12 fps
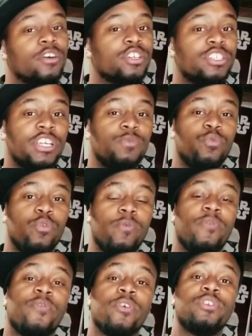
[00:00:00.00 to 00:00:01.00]
you'll just need
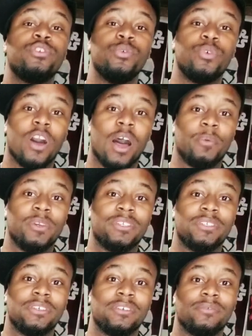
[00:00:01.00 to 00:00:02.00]
room for two
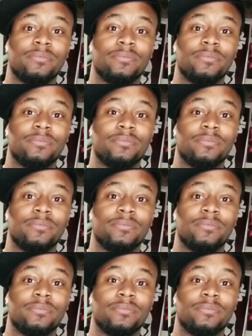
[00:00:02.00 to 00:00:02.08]
copies.